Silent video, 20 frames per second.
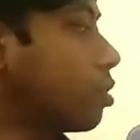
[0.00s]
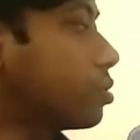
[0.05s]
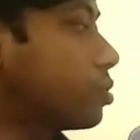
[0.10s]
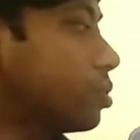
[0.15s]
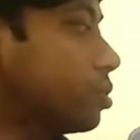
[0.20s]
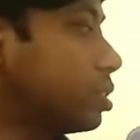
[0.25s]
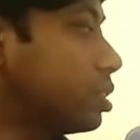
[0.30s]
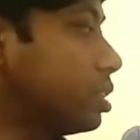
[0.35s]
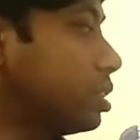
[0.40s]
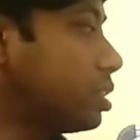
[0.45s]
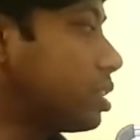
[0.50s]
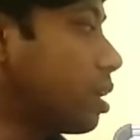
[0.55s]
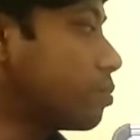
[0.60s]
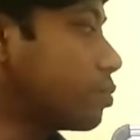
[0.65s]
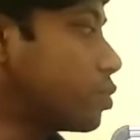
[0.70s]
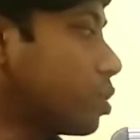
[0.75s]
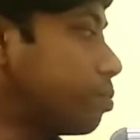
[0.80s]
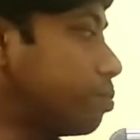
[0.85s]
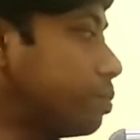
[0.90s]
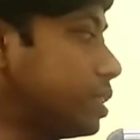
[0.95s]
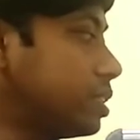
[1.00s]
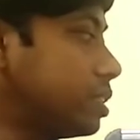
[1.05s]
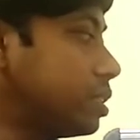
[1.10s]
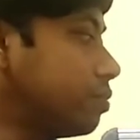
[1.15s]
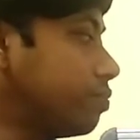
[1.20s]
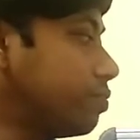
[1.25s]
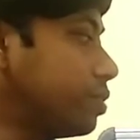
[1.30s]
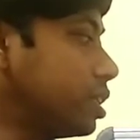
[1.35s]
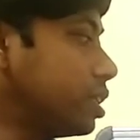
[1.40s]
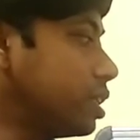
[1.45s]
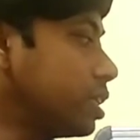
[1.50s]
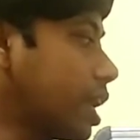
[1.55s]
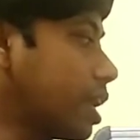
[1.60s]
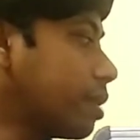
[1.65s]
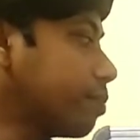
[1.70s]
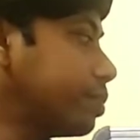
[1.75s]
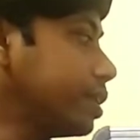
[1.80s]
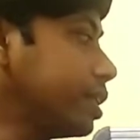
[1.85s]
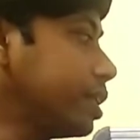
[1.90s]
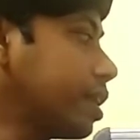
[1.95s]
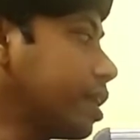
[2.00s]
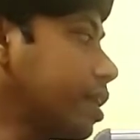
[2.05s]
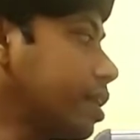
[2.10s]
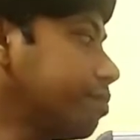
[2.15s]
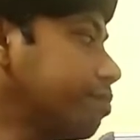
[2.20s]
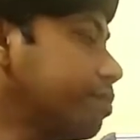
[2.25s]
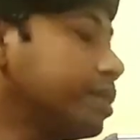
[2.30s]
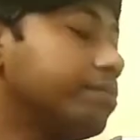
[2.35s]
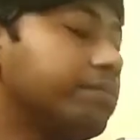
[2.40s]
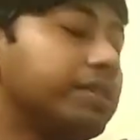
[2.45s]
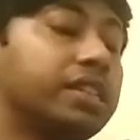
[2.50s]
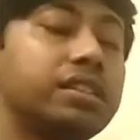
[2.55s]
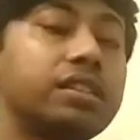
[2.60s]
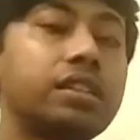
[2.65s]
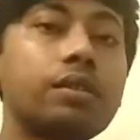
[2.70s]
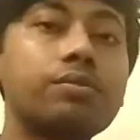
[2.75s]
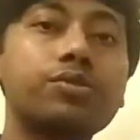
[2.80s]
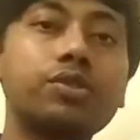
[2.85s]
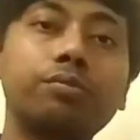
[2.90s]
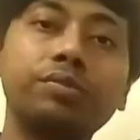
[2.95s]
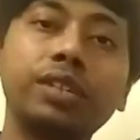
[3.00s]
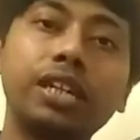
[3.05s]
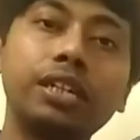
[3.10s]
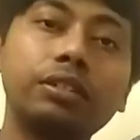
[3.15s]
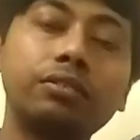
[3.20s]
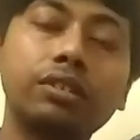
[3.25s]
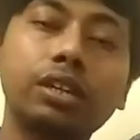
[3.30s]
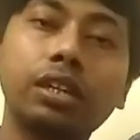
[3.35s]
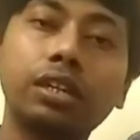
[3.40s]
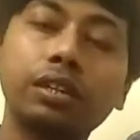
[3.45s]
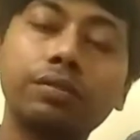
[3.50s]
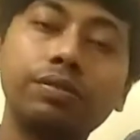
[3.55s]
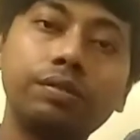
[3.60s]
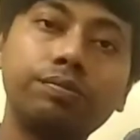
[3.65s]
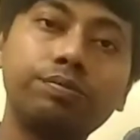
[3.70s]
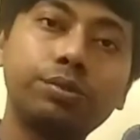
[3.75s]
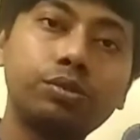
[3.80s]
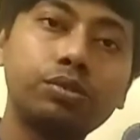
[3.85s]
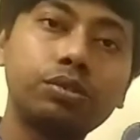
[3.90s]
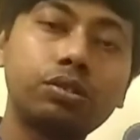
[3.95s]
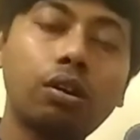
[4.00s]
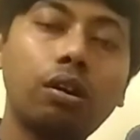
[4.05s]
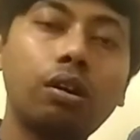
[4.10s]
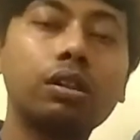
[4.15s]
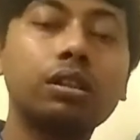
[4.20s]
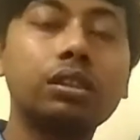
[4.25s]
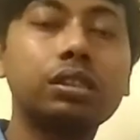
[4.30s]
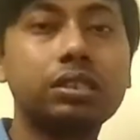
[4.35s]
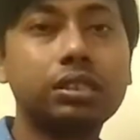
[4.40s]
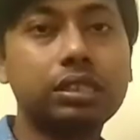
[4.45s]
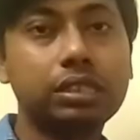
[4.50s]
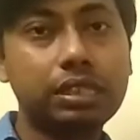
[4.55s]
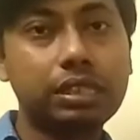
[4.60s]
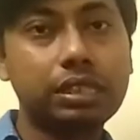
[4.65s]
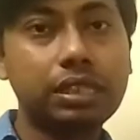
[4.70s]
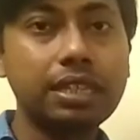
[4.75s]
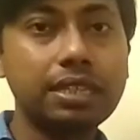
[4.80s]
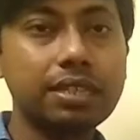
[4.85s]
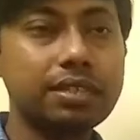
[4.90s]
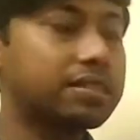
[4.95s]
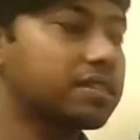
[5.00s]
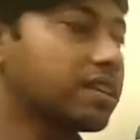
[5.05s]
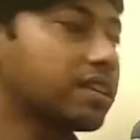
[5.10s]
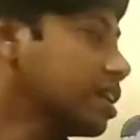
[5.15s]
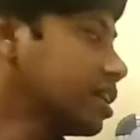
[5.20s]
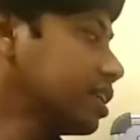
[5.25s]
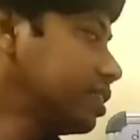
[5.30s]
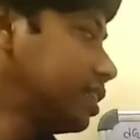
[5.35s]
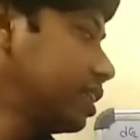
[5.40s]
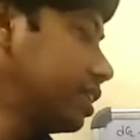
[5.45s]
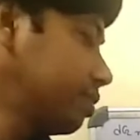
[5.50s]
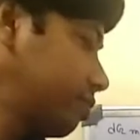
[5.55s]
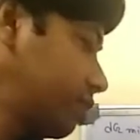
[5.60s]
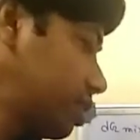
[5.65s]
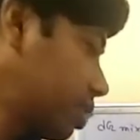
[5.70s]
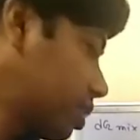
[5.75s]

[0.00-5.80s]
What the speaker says: also in terms of PC, PB and PA and PB, in terms of that you can, if you put all these things, then you